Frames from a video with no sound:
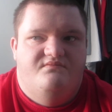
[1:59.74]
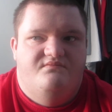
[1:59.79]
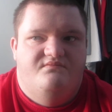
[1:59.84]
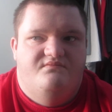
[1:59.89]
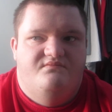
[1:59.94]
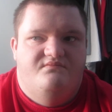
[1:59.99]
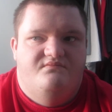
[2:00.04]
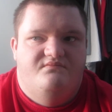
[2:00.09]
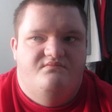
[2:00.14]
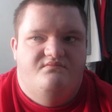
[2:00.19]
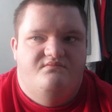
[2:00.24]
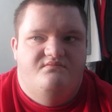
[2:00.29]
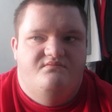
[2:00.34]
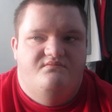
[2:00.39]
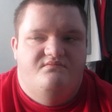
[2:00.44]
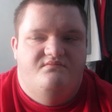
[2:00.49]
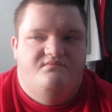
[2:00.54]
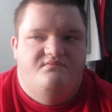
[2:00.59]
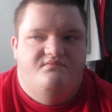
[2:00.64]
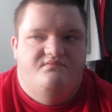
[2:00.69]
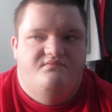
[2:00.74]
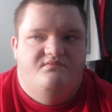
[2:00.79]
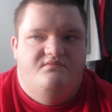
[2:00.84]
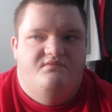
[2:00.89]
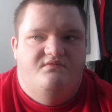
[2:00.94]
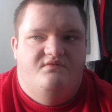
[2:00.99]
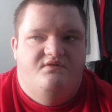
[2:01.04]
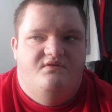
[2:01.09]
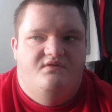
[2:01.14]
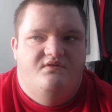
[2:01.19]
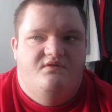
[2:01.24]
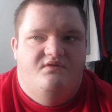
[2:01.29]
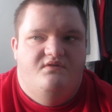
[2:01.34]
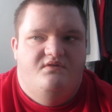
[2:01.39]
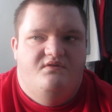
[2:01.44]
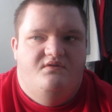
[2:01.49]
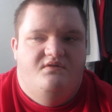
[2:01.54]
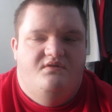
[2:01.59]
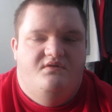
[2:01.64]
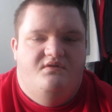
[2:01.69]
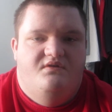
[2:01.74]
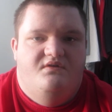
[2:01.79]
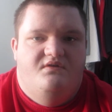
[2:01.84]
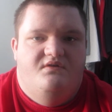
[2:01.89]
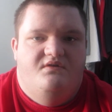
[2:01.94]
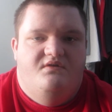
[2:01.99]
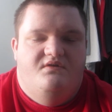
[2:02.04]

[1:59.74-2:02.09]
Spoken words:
(no one is talking)